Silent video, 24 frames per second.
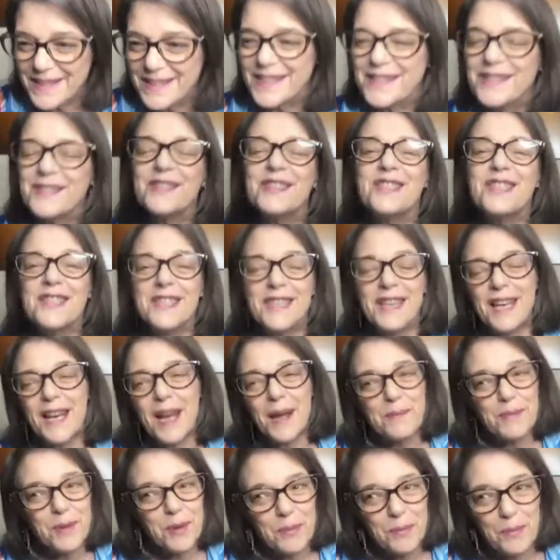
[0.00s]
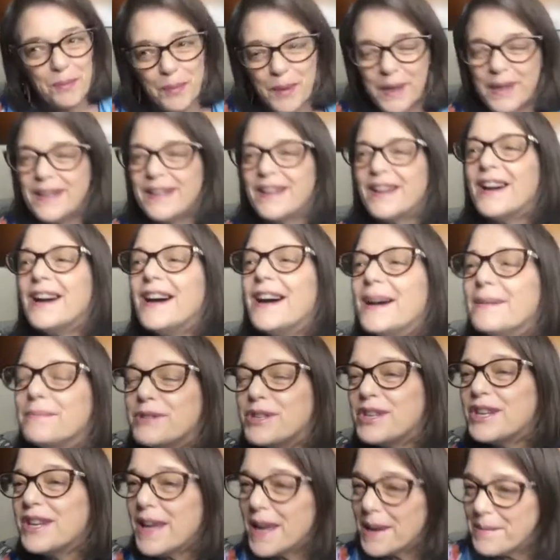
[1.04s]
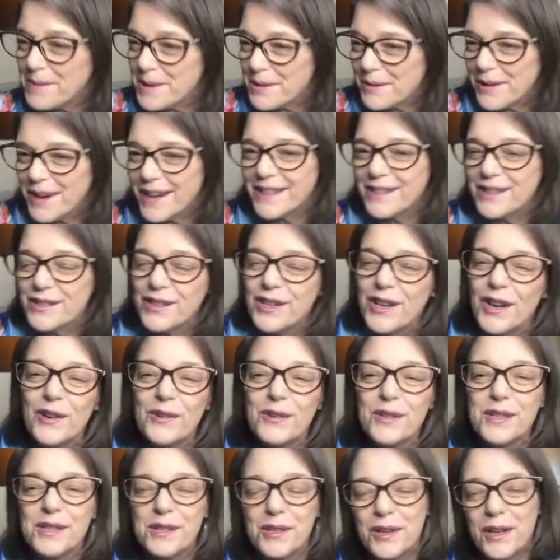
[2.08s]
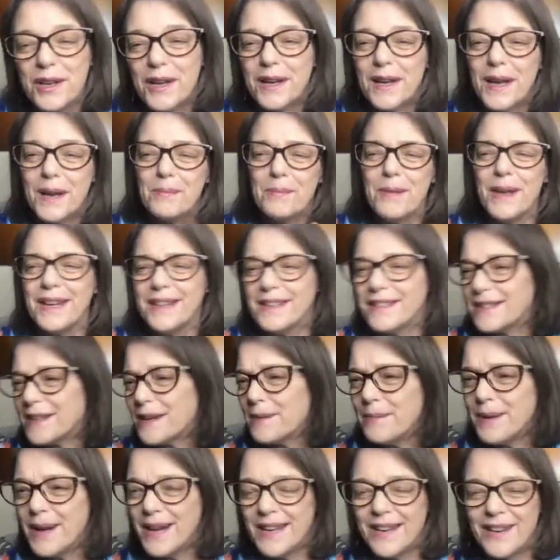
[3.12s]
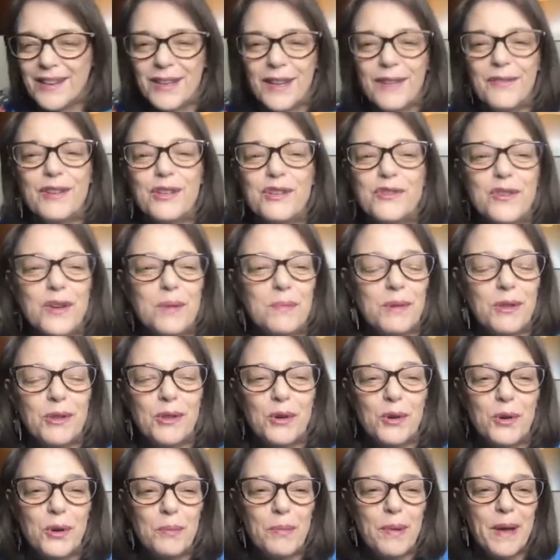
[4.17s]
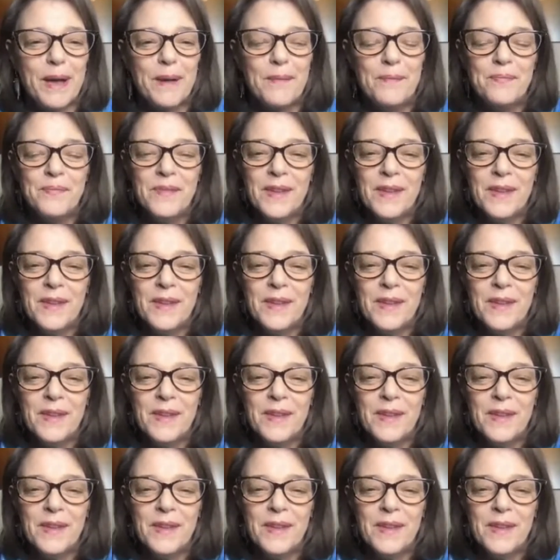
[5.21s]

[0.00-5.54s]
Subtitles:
That's what she said. I'm your beat cop. She gave me a ride to the yoga studio. And I'm like, come on, I'll give you a treatment the whole bit.